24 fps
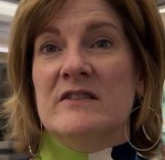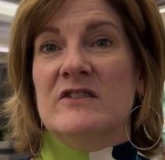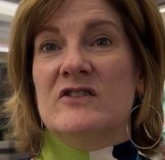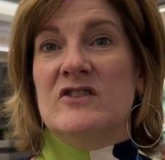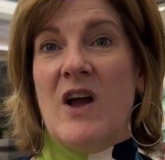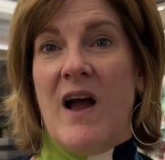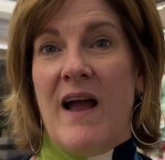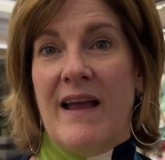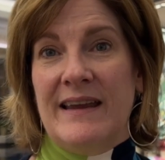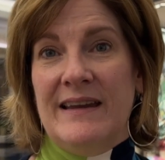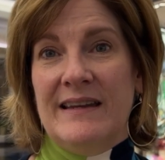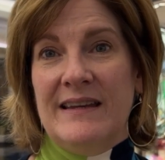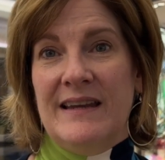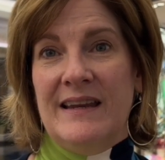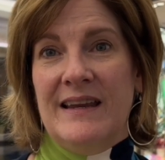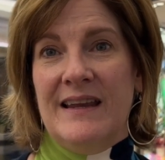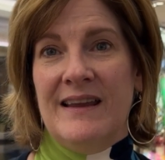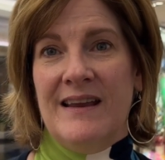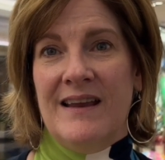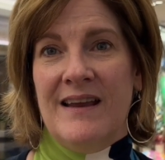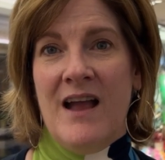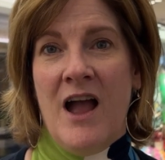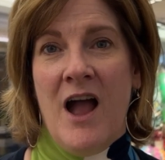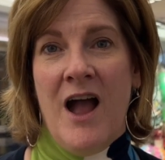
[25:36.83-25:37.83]

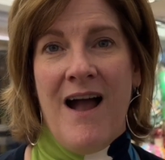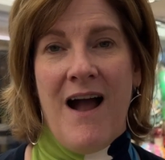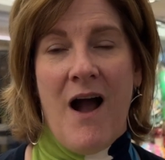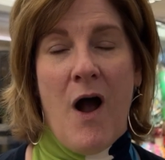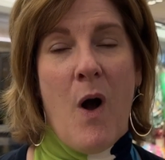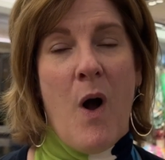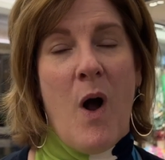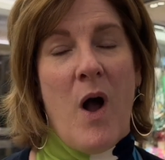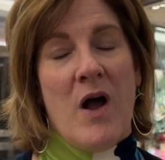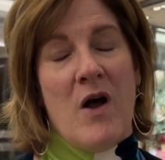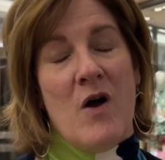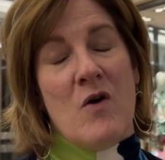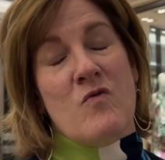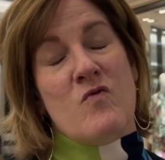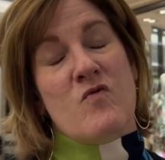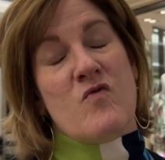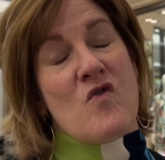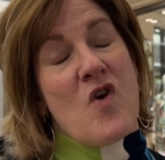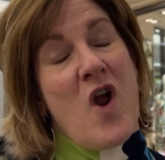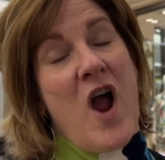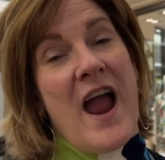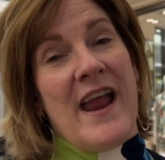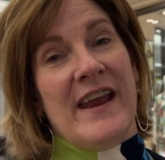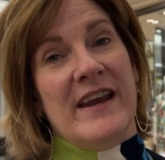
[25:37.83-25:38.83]
dining, a
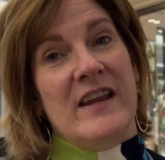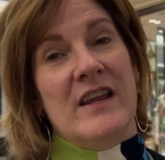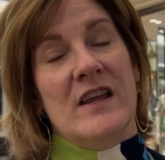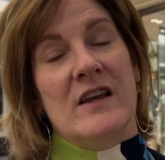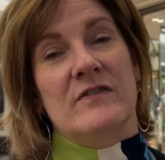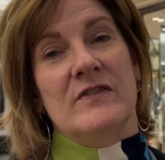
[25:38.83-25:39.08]
variety